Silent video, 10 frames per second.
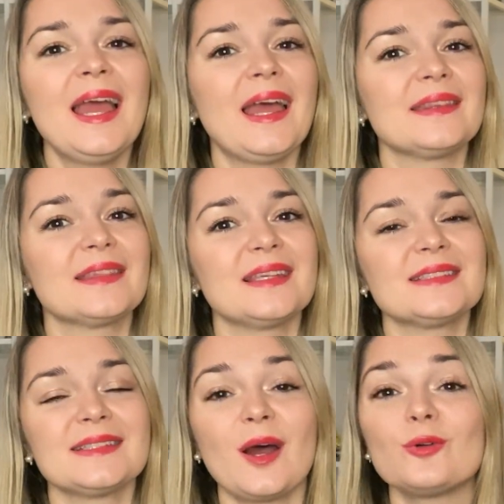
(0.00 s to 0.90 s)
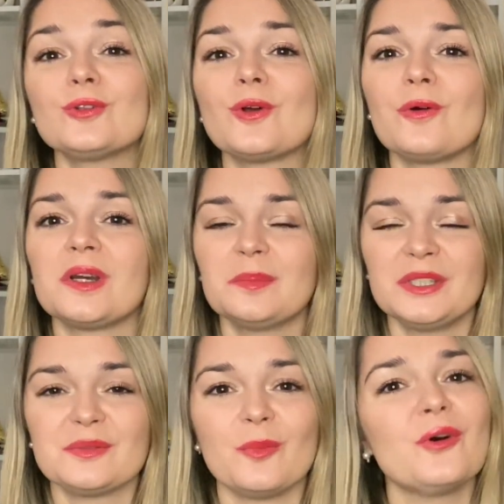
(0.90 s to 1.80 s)
and that now you know a
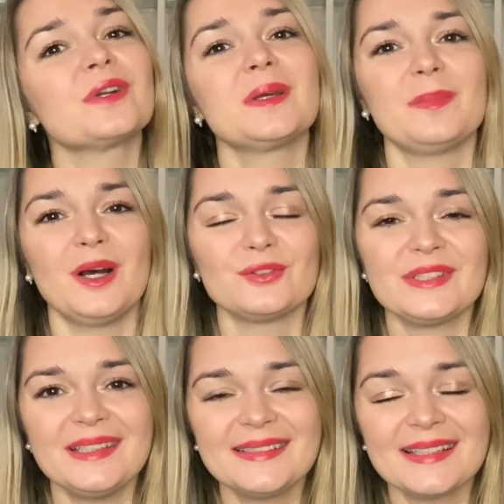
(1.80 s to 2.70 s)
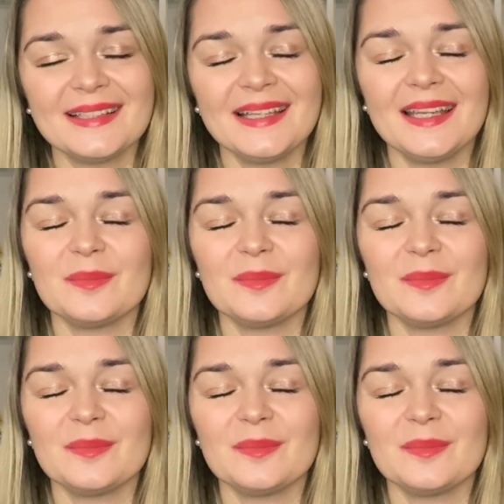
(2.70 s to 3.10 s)
bit more about Italy,